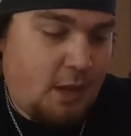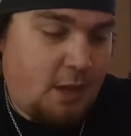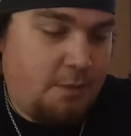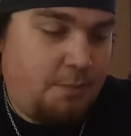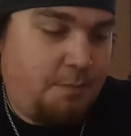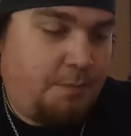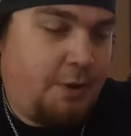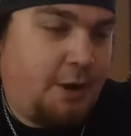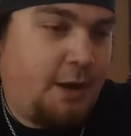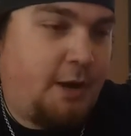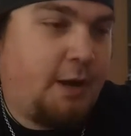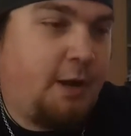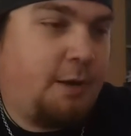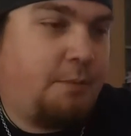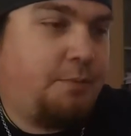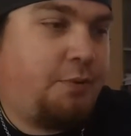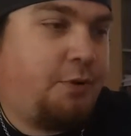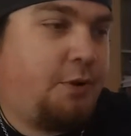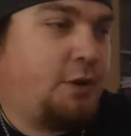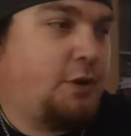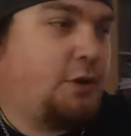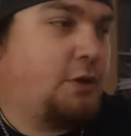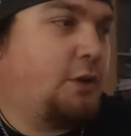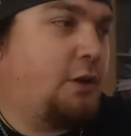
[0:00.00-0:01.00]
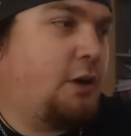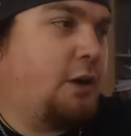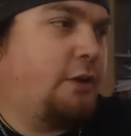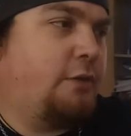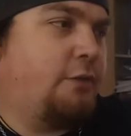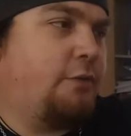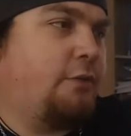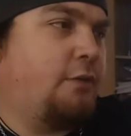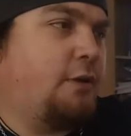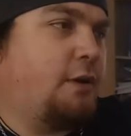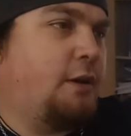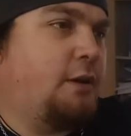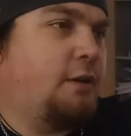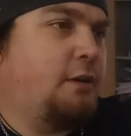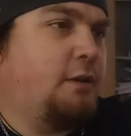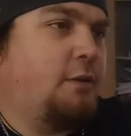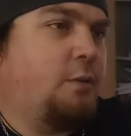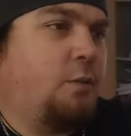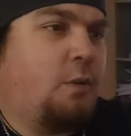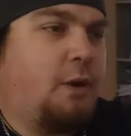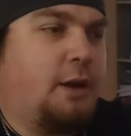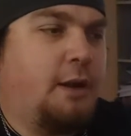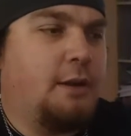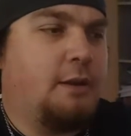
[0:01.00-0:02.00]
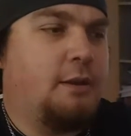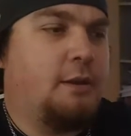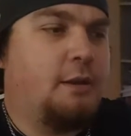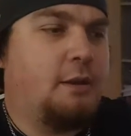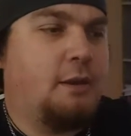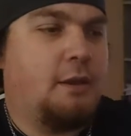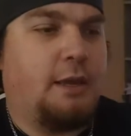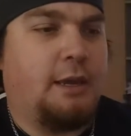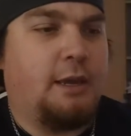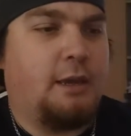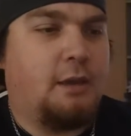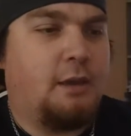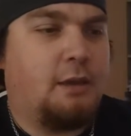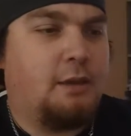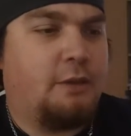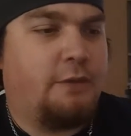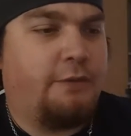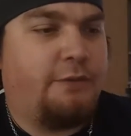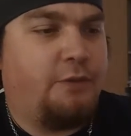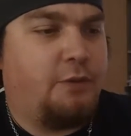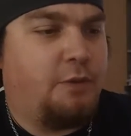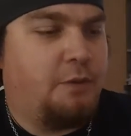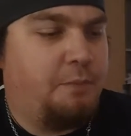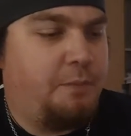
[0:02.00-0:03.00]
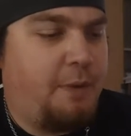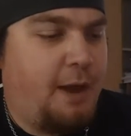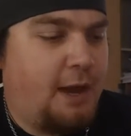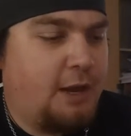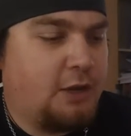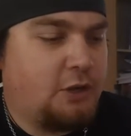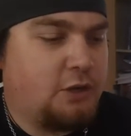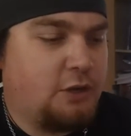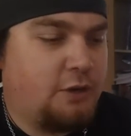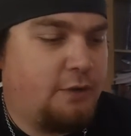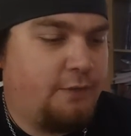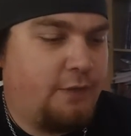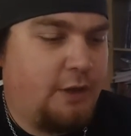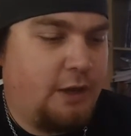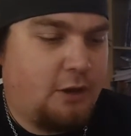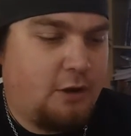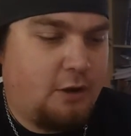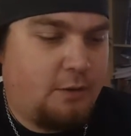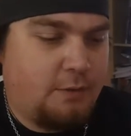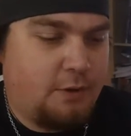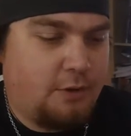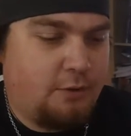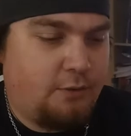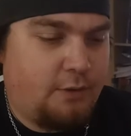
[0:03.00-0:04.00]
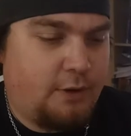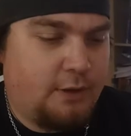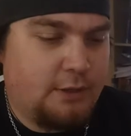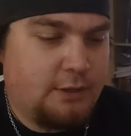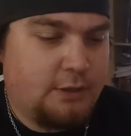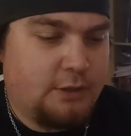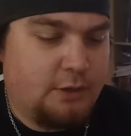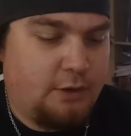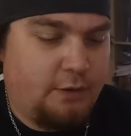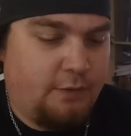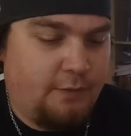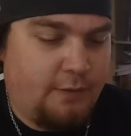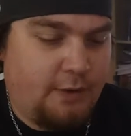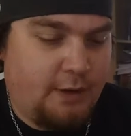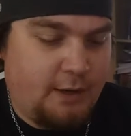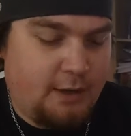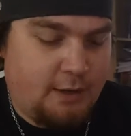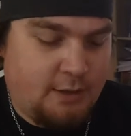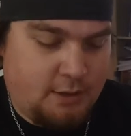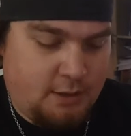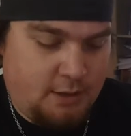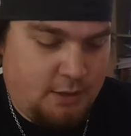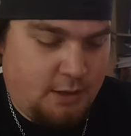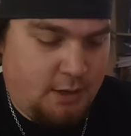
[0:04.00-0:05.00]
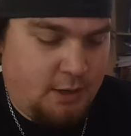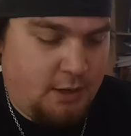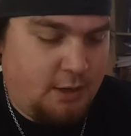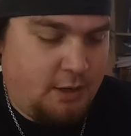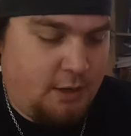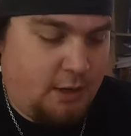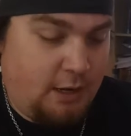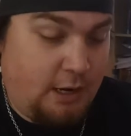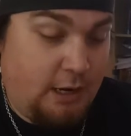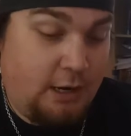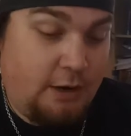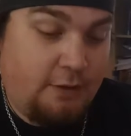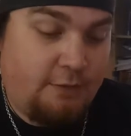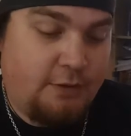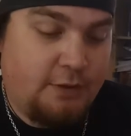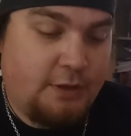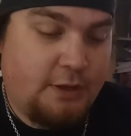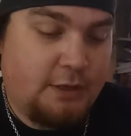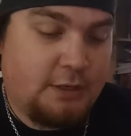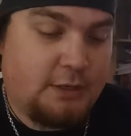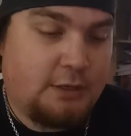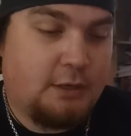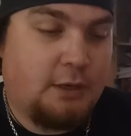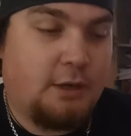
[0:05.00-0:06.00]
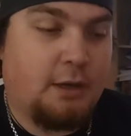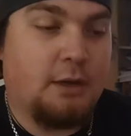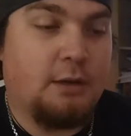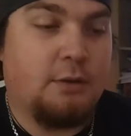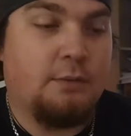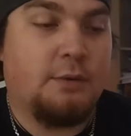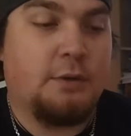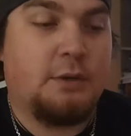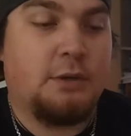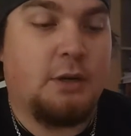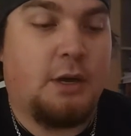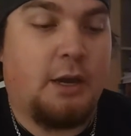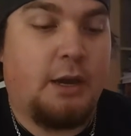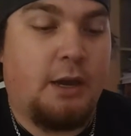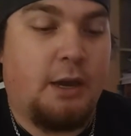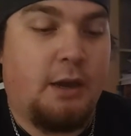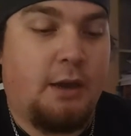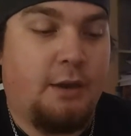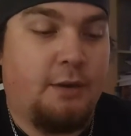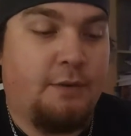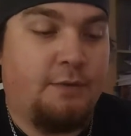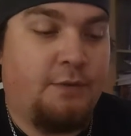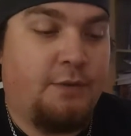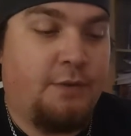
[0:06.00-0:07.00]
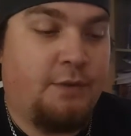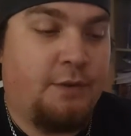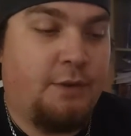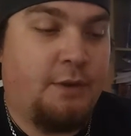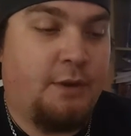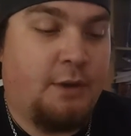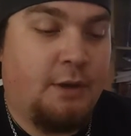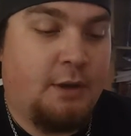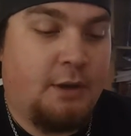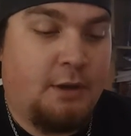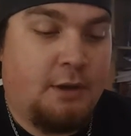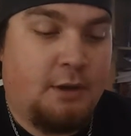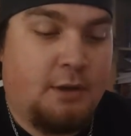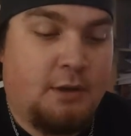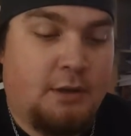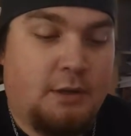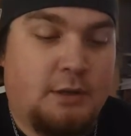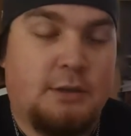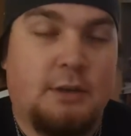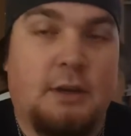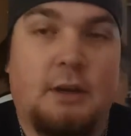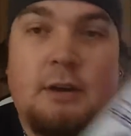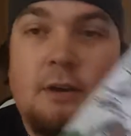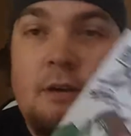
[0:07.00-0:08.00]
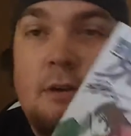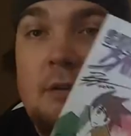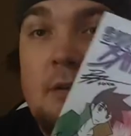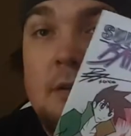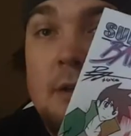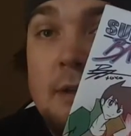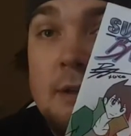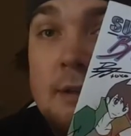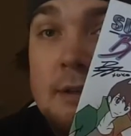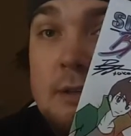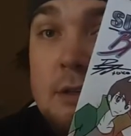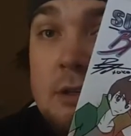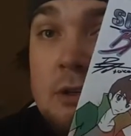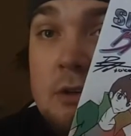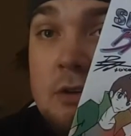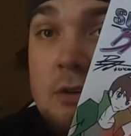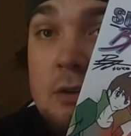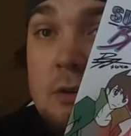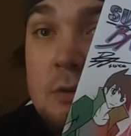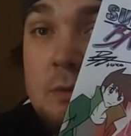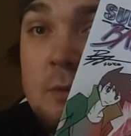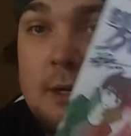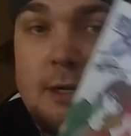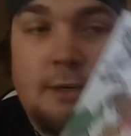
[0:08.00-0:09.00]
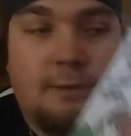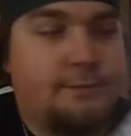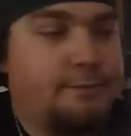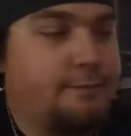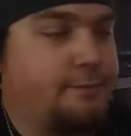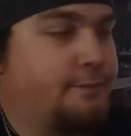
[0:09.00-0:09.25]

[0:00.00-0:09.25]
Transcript: But I'm pretty sure I've won like the full batch of their comic runs so far, and everything's signed, which I have. So there's issue 1,